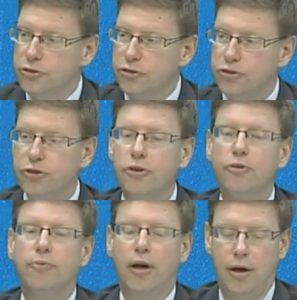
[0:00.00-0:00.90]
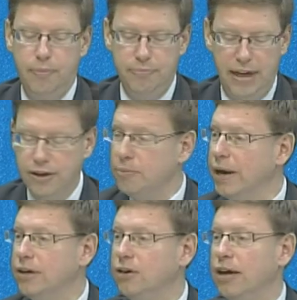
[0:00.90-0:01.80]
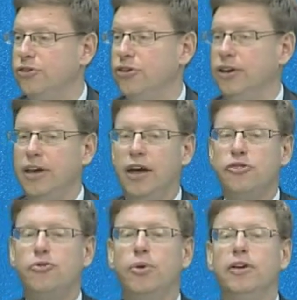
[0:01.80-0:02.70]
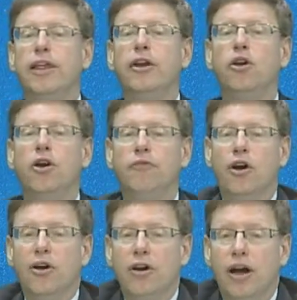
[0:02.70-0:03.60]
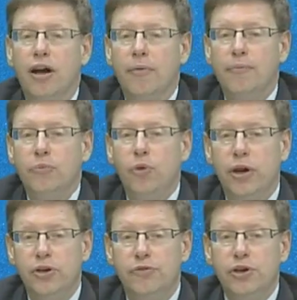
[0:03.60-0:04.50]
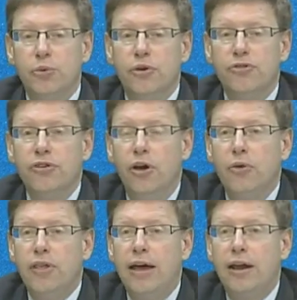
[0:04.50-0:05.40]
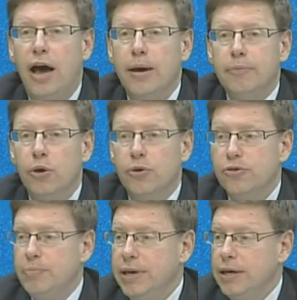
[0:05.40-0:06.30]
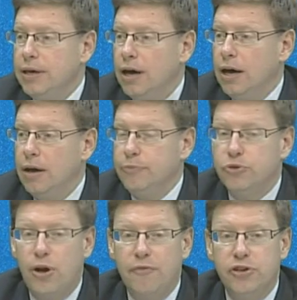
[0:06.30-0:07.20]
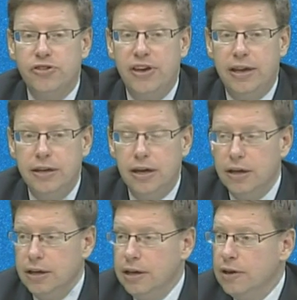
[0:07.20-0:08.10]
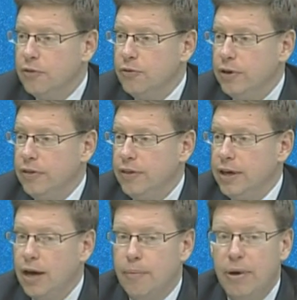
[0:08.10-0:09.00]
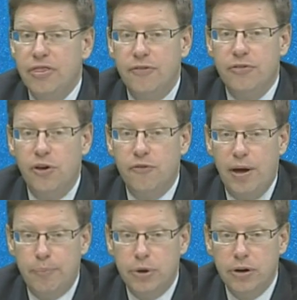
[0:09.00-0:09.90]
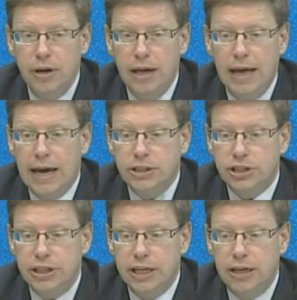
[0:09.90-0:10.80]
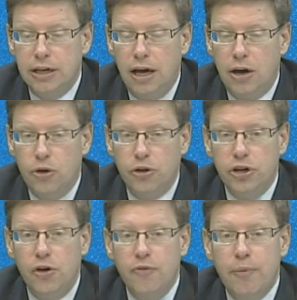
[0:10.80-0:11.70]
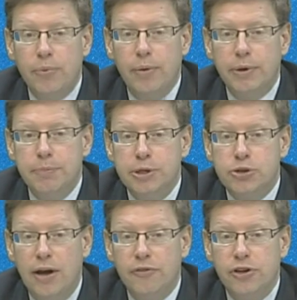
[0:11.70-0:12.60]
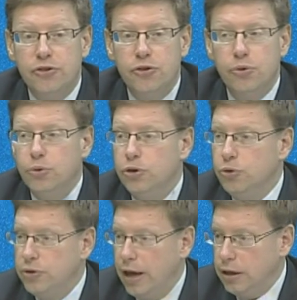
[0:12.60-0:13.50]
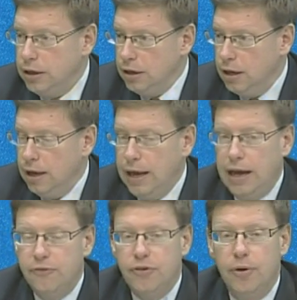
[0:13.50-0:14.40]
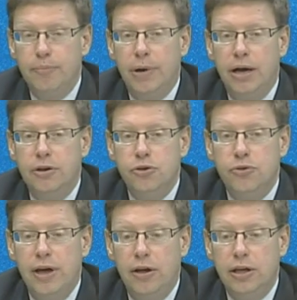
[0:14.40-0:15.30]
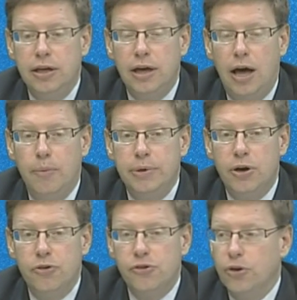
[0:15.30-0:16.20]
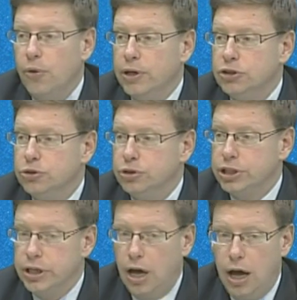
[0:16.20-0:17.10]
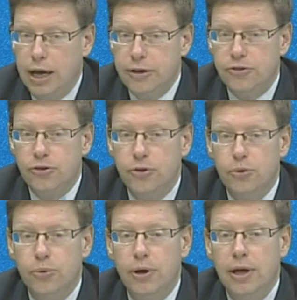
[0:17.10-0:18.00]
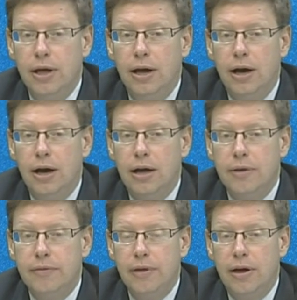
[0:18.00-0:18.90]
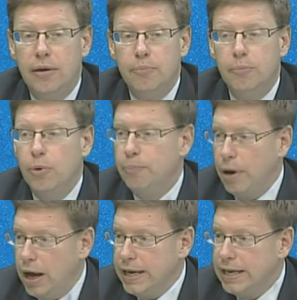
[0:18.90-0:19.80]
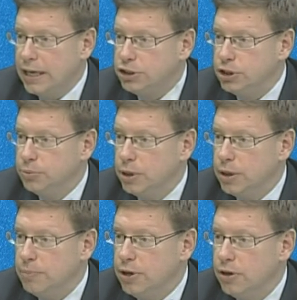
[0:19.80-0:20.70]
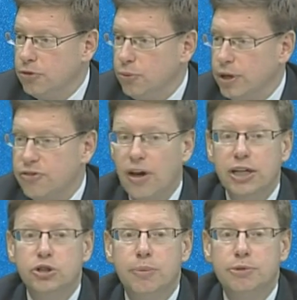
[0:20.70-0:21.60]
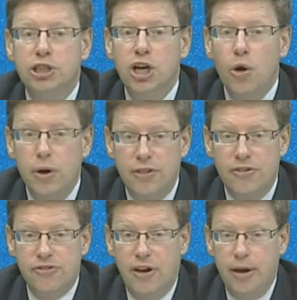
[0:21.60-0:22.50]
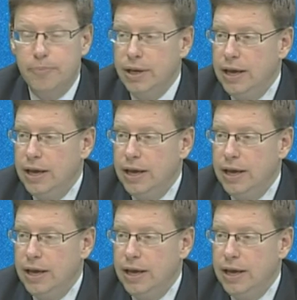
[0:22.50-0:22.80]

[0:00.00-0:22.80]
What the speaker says: Sure. Thank you, Michael. Actually, I just want to let all of our loyal viewers know that I'm going to be traveling to India in the month of November. Actually, in early November, I'm going to be traveling to New Delhi. And from New Delhi, I'll be also going to Chennai, to Mumbai, and actually we're going to be doing a side trip to Goa this time.